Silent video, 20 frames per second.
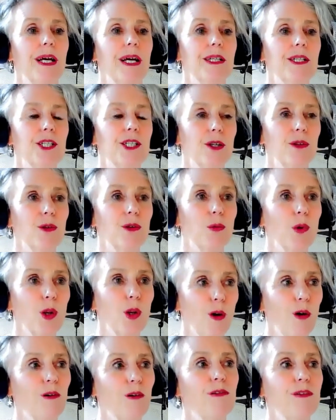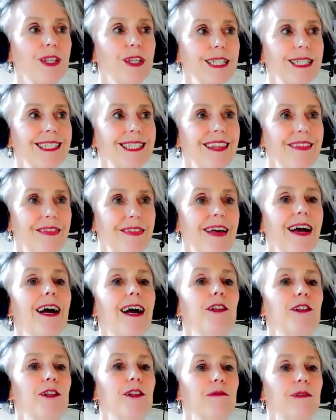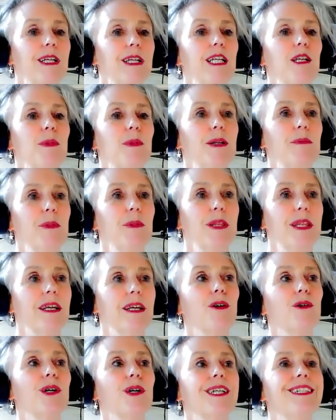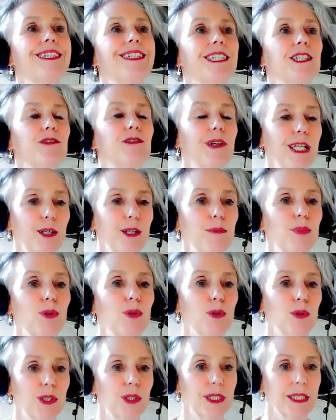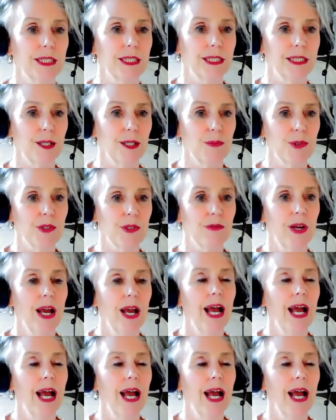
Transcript: And so there were a lot of things in that that really made me think, okay, this is really important in terms of